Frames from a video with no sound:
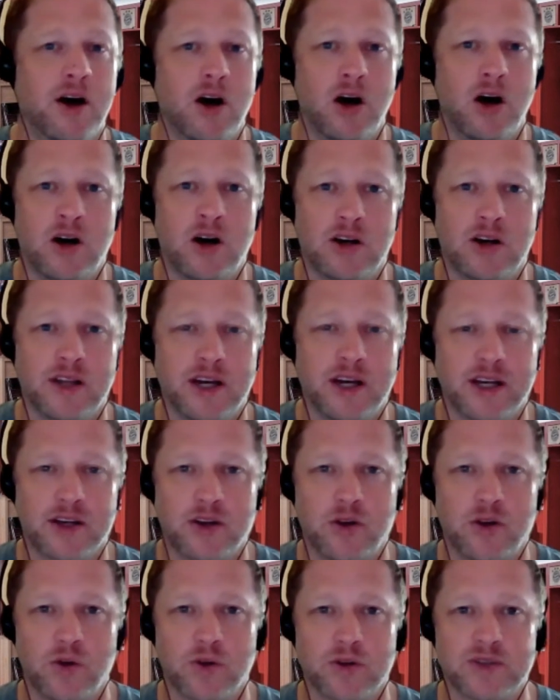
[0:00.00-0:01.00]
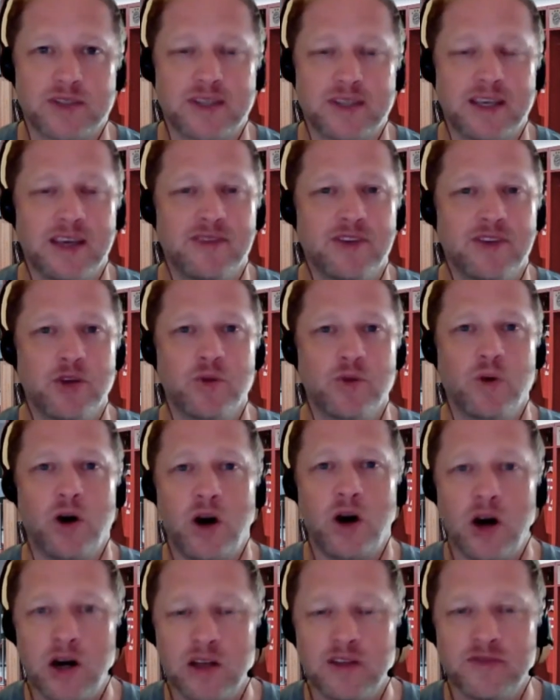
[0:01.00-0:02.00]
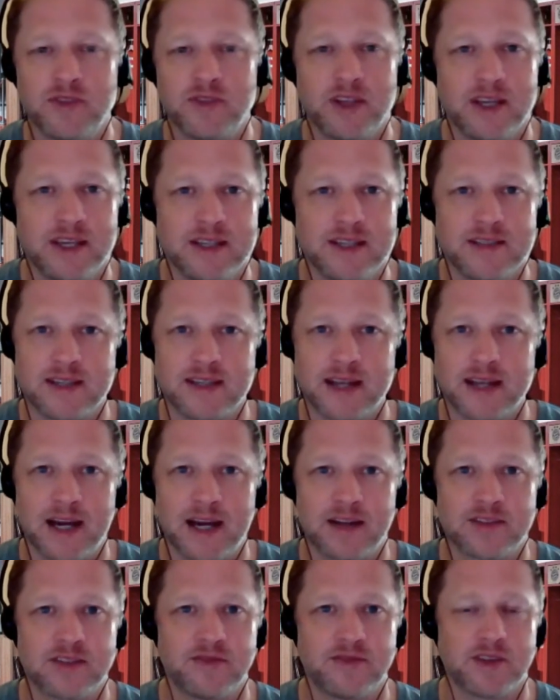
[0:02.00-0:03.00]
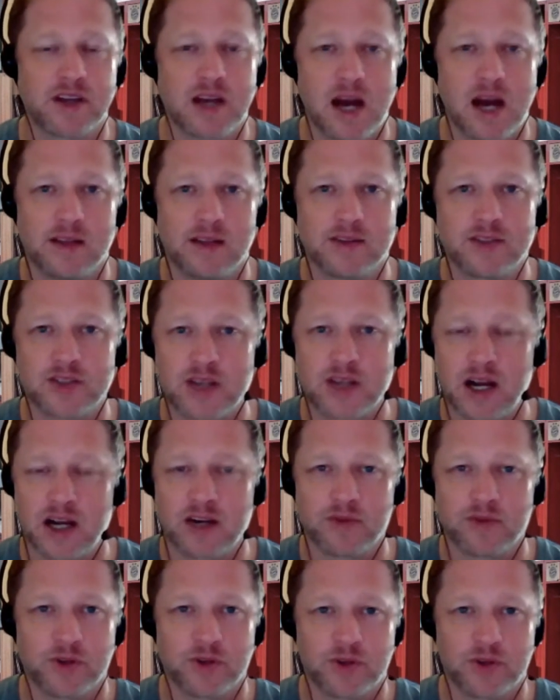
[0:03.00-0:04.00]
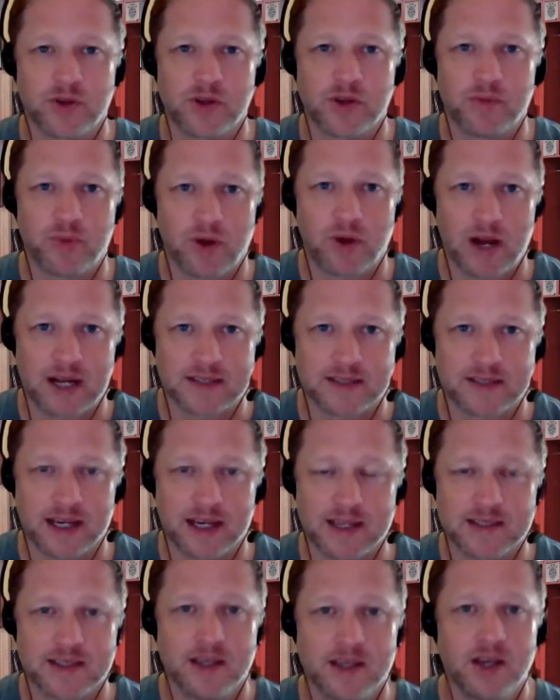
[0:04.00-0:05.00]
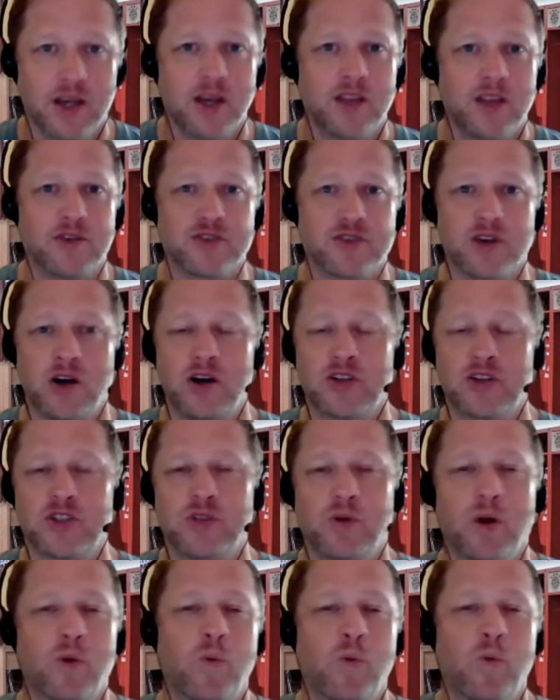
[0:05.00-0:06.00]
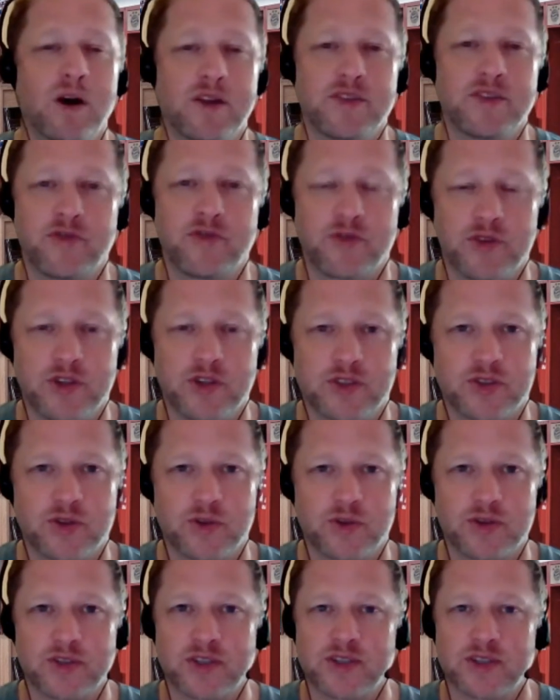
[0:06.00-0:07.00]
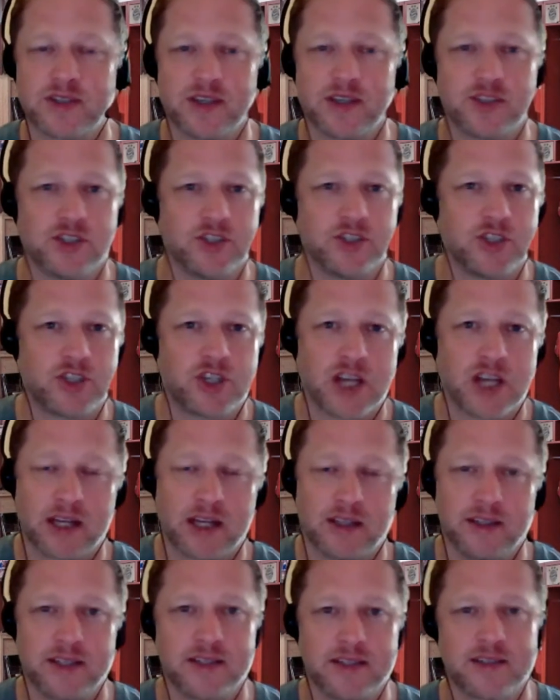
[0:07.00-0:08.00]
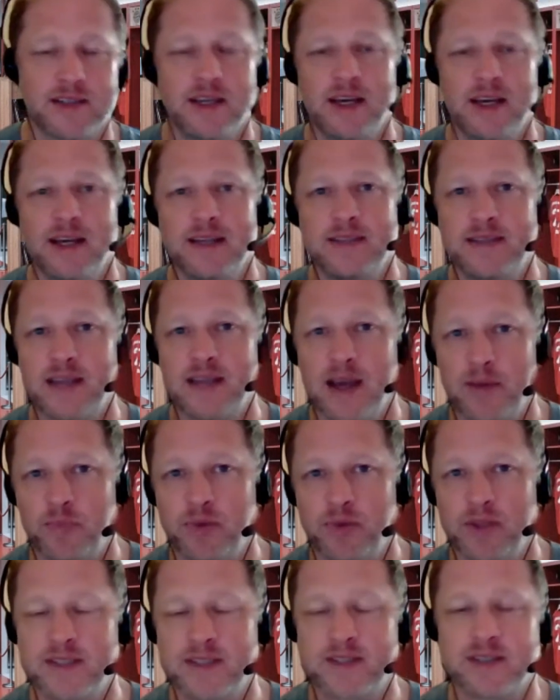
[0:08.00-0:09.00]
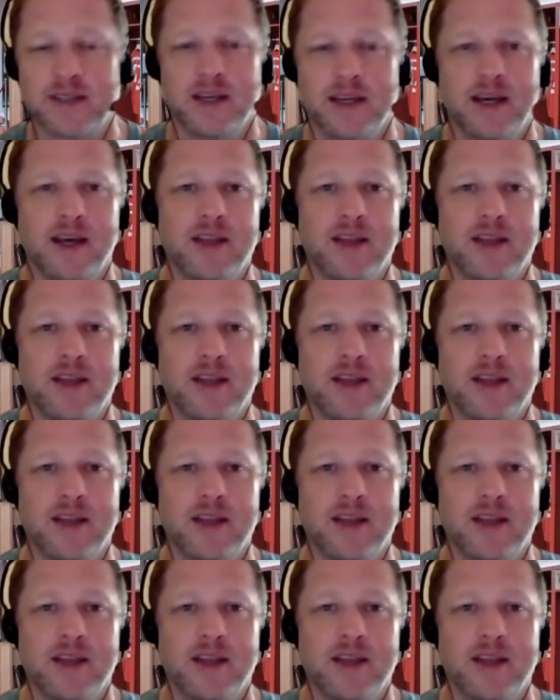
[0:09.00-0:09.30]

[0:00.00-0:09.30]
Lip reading: online course giving you all of the ins and outs of the college soccer recruiting process. There's also a wealth of resources such as checklists, templates.